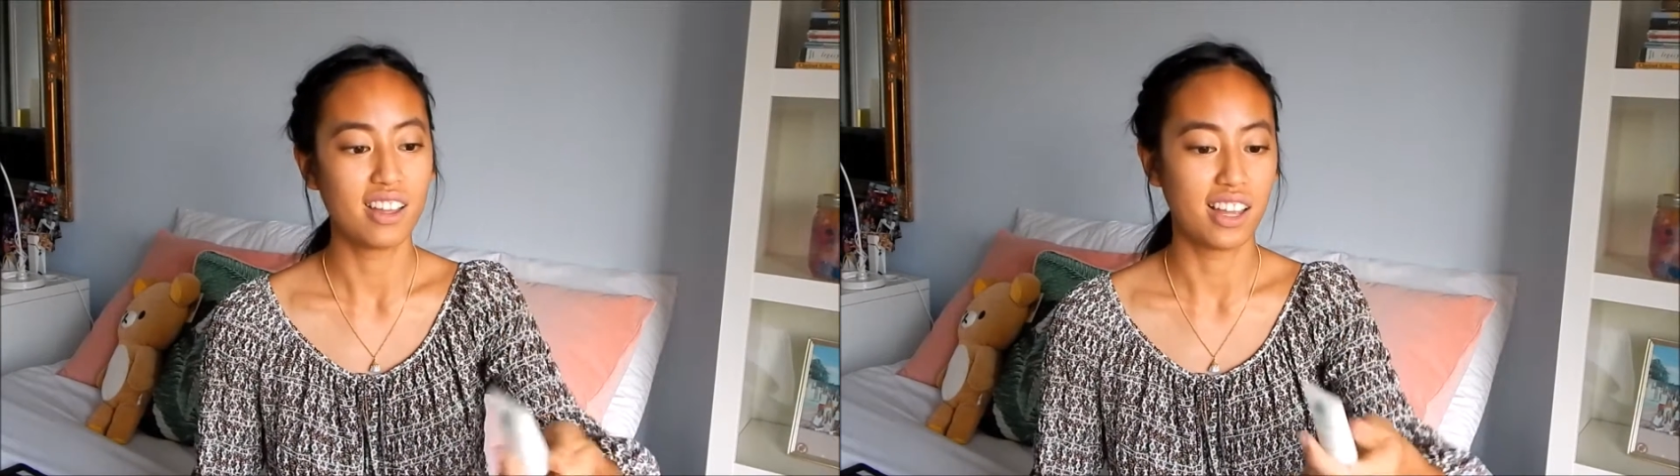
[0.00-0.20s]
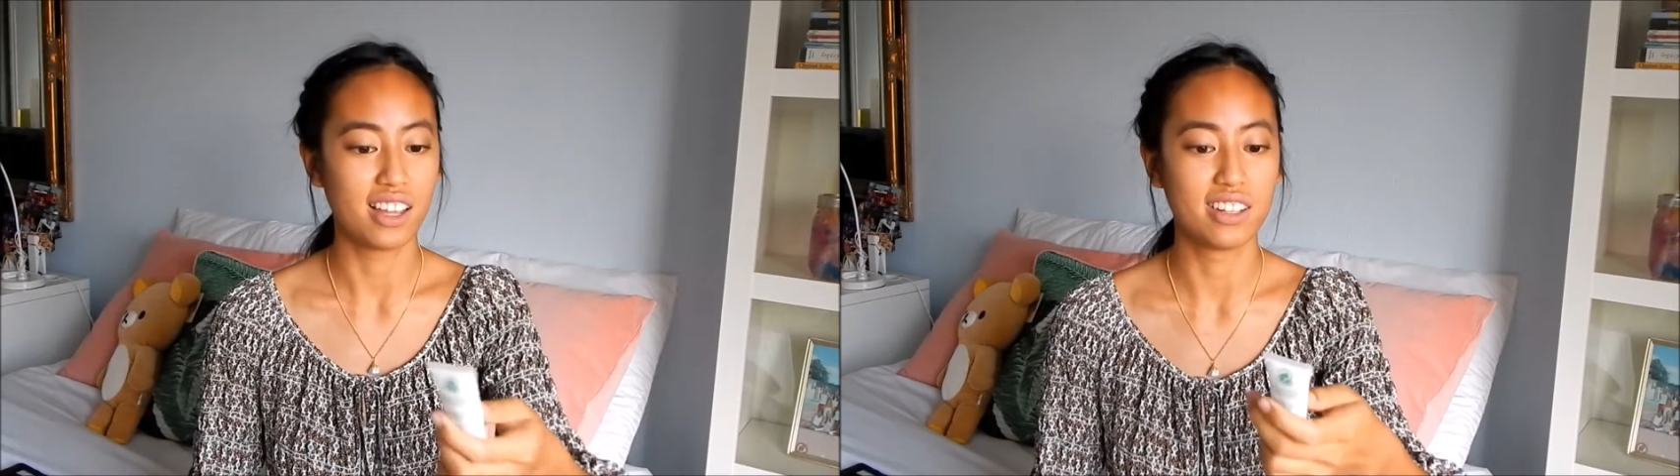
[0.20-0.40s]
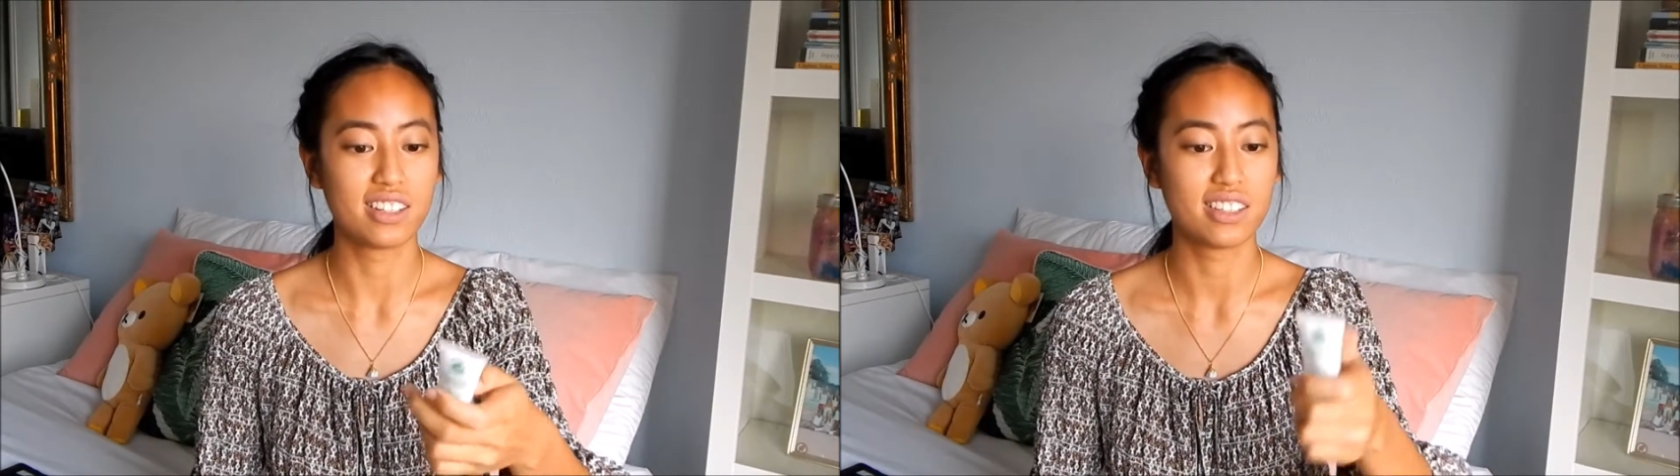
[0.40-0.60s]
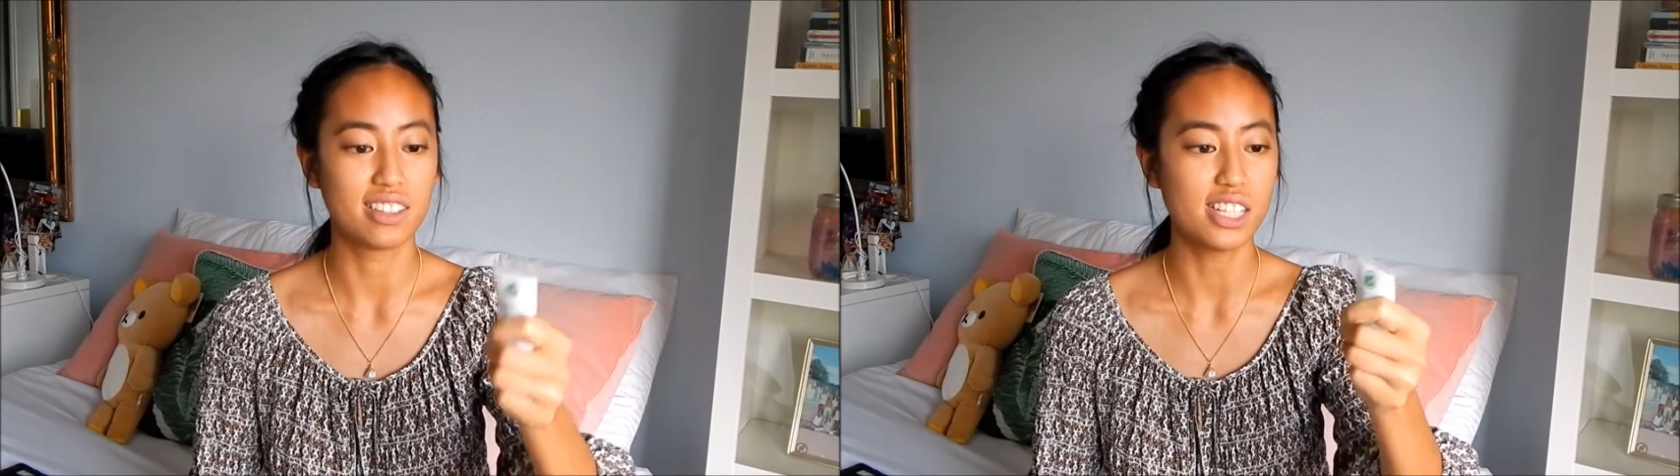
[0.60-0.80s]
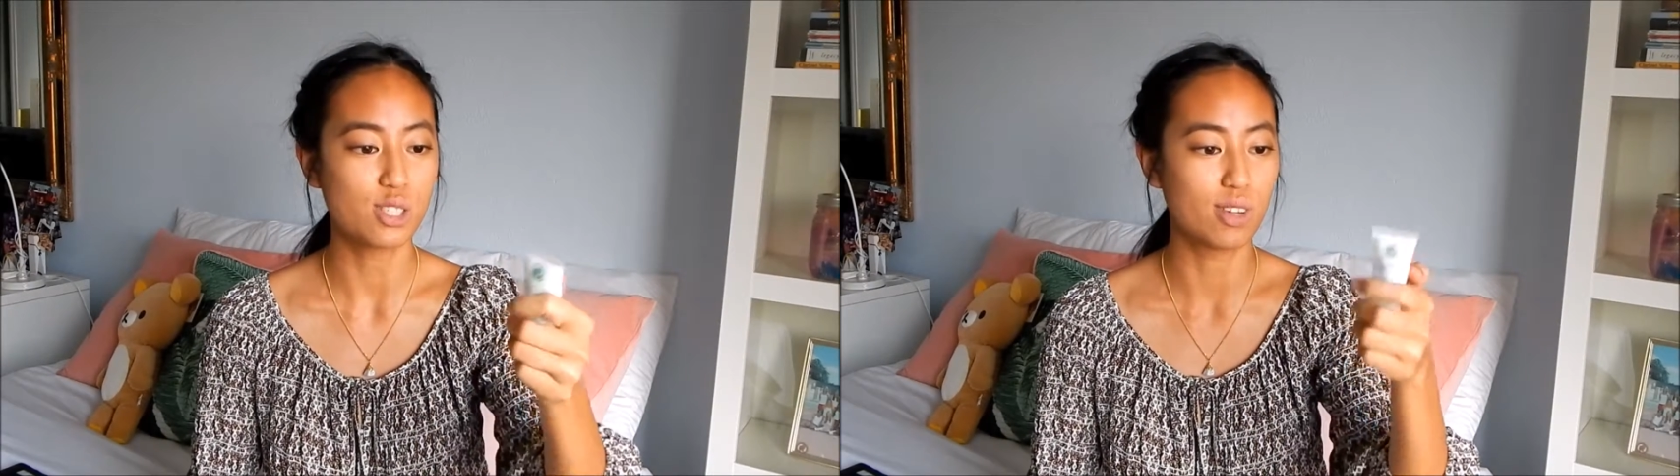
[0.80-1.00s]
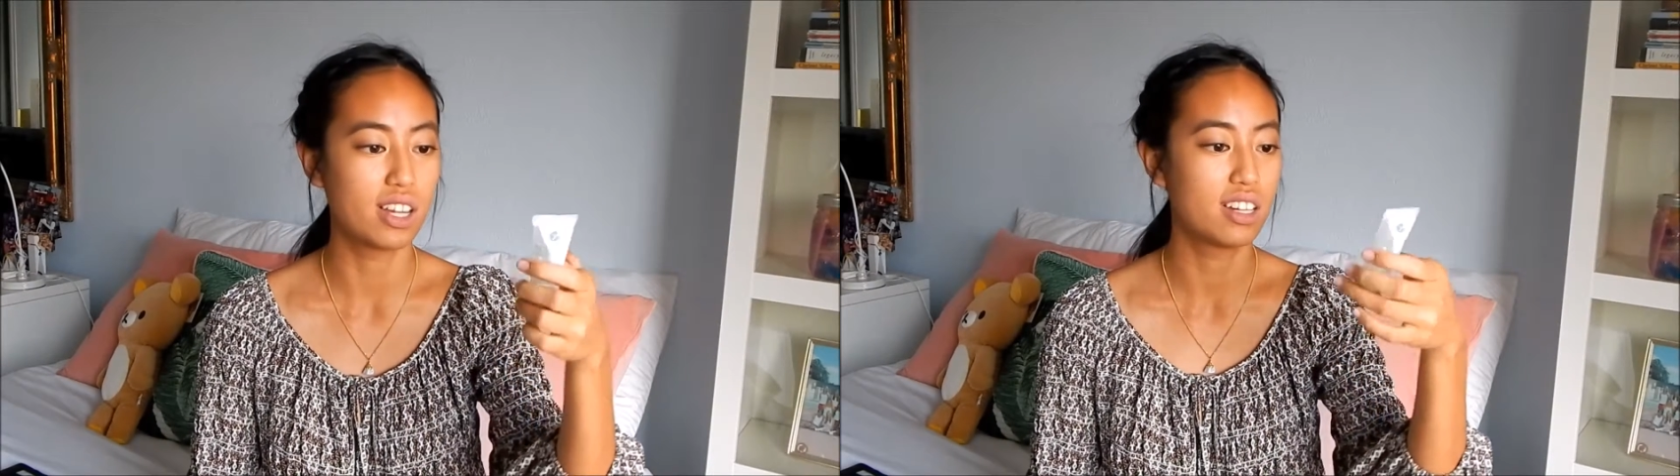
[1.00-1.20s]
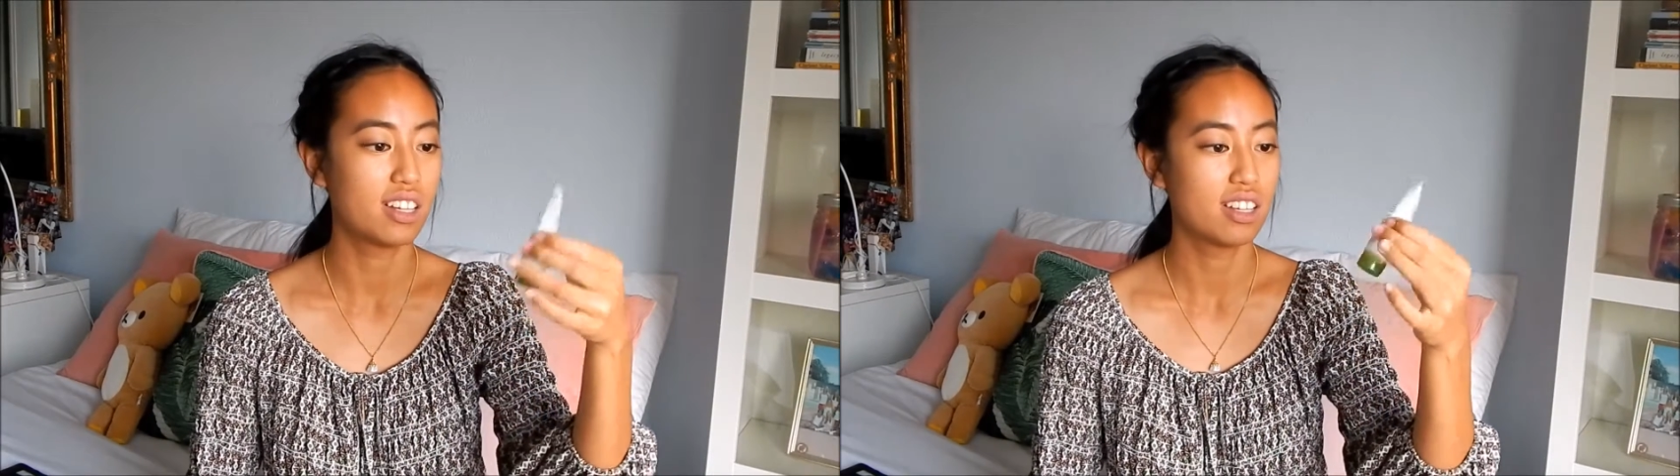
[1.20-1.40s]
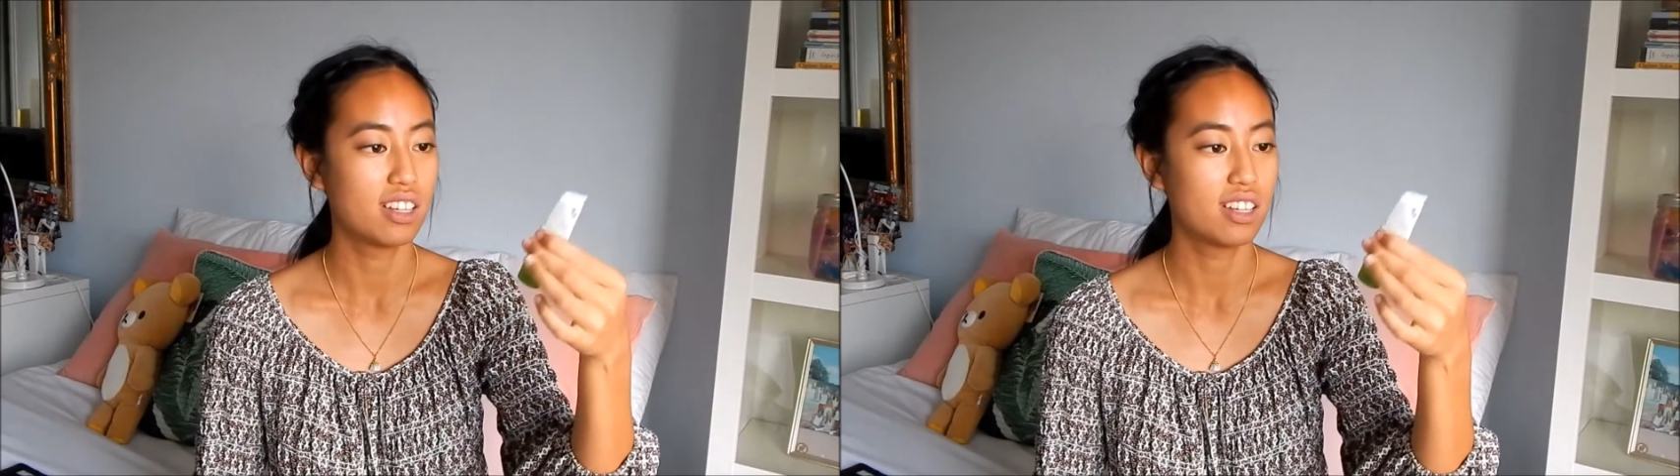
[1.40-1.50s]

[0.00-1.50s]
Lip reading: And this one